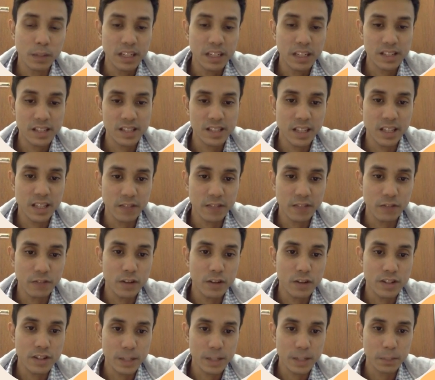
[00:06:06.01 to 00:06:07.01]
Let's say,
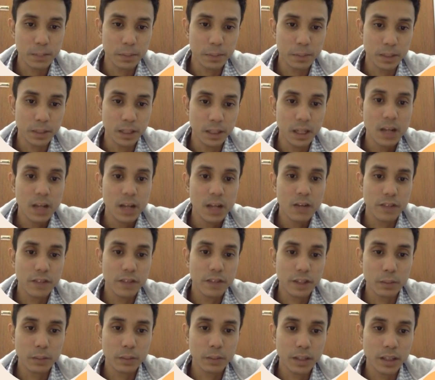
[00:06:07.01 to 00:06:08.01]
for example,
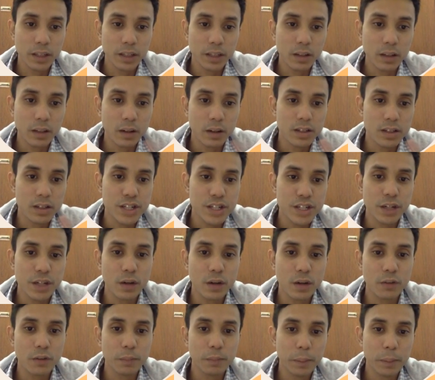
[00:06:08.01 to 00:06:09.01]
vacuum cleaner or a sheet
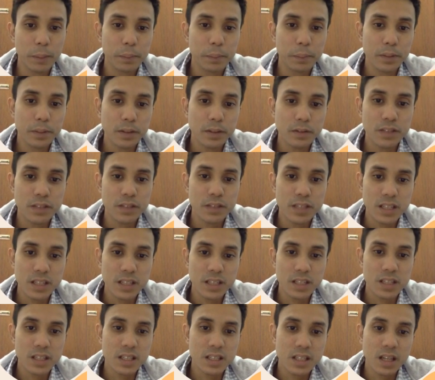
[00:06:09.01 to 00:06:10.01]
of paper
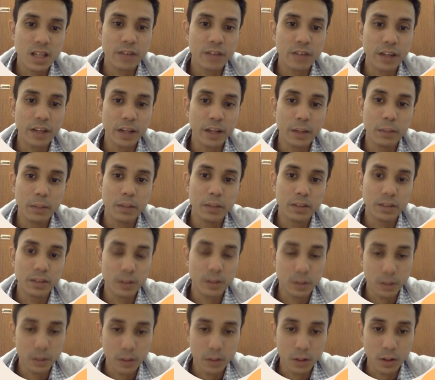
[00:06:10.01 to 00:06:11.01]
versus stuffed animals
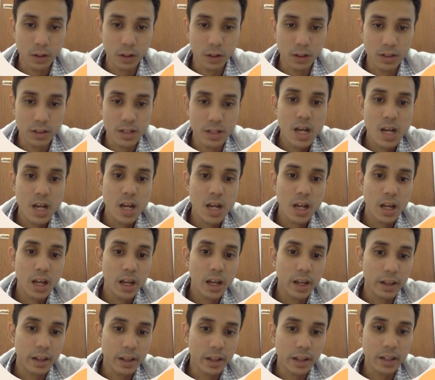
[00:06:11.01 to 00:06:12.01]
or dolls.
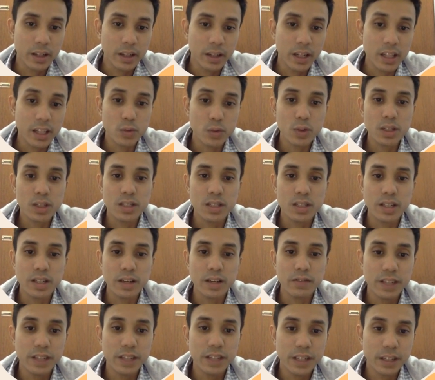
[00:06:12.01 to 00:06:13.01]
And then the next one is
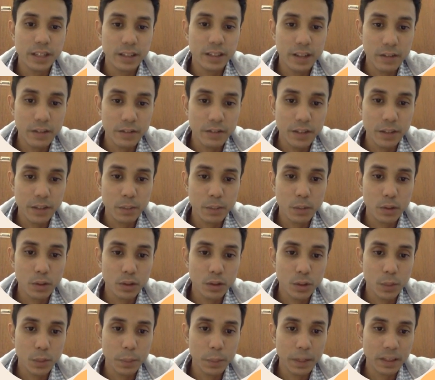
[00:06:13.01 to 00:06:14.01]
deviant
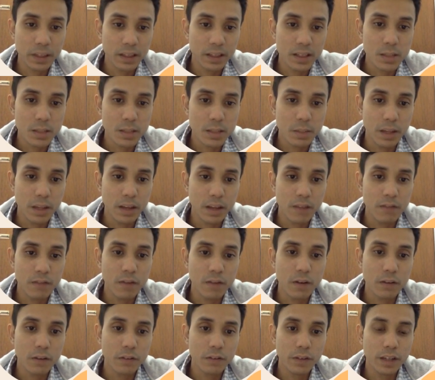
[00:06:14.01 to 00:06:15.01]
motor patterns may
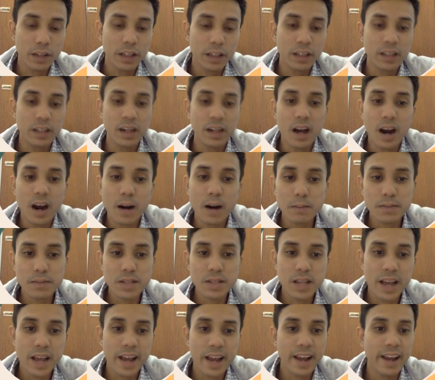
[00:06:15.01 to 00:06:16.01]
involve in the
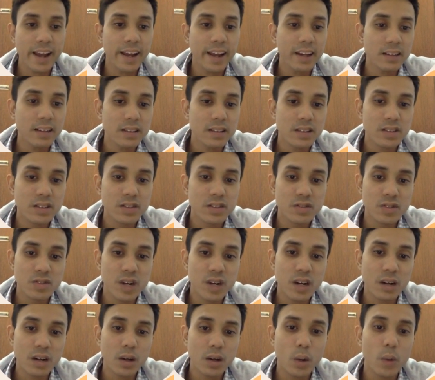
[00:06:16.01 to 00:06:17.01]
arms, hands,
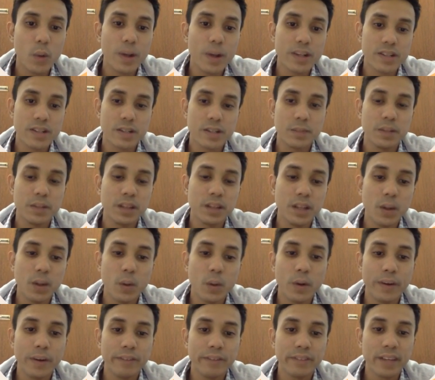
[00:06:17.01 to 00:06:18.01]
trunk, lower extremity,
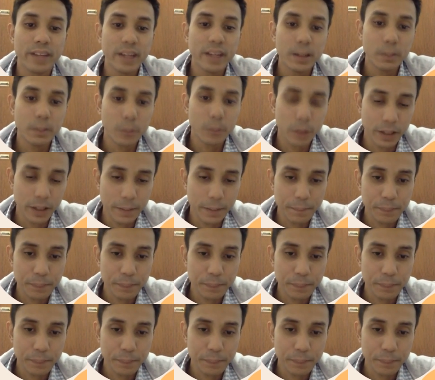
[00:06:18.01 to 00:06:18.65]
or entire body.